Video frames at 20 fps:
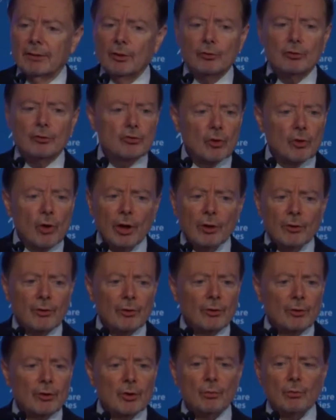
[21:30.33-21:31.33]
Your
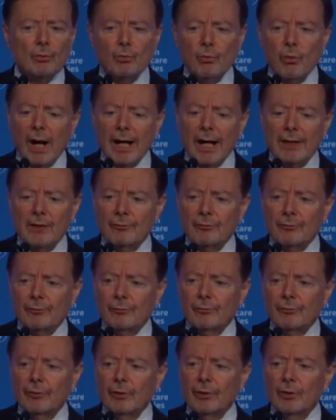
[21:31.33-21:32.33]
daughter, your
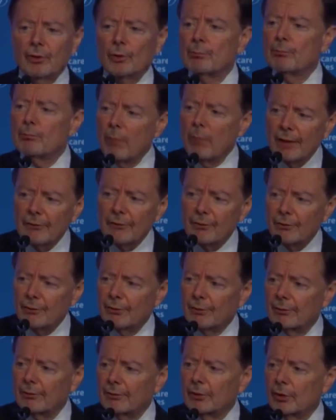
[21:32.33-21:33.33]
wife, your
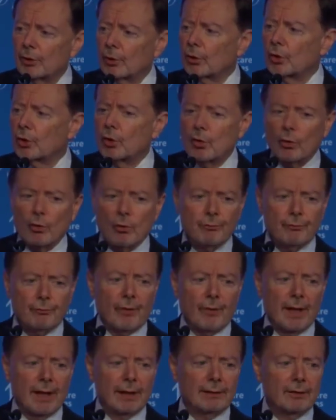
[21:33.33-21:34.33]
mother, your
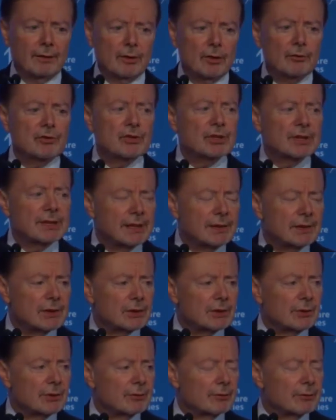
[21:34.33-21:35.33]
girlfriend, your
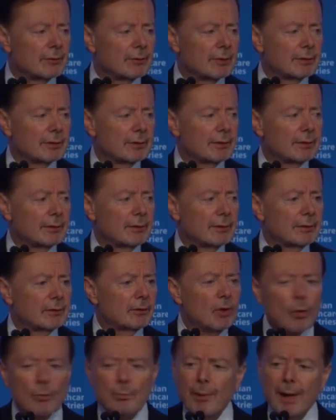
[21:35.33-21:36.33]
sister.
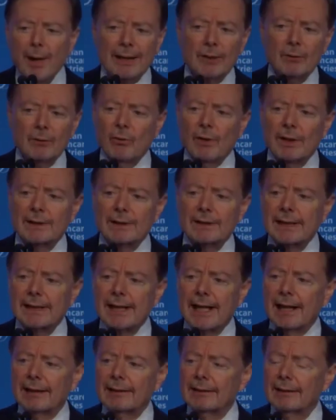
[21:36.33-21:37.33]
Nobody wants
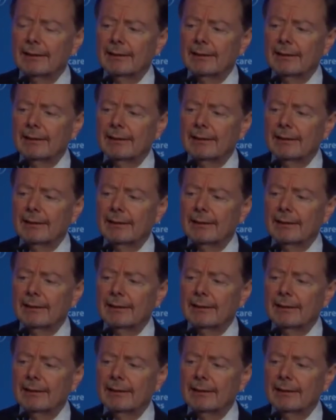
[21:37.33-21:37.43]
that.